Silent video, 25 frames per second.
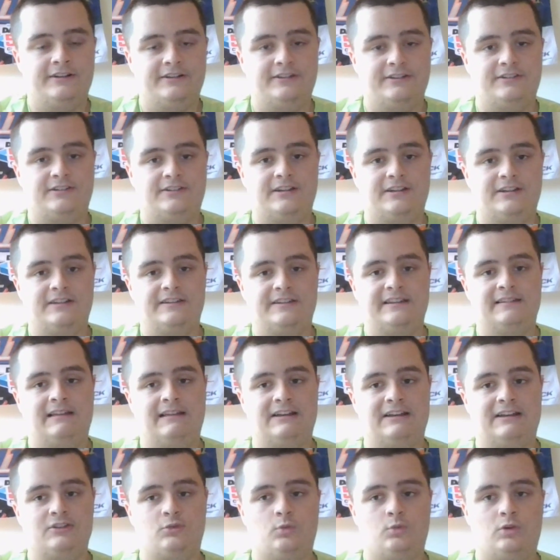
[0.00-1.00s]
since he
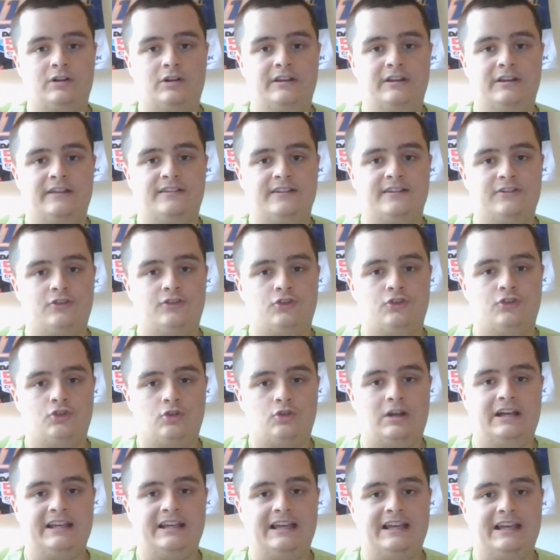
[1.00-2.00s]
last won, and since
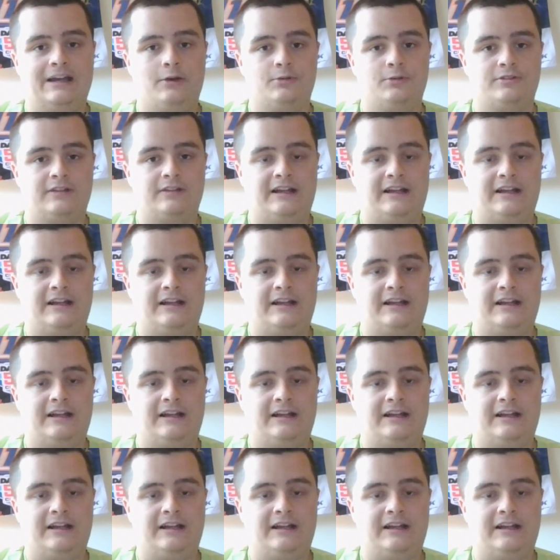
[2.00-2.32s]
Trackhouse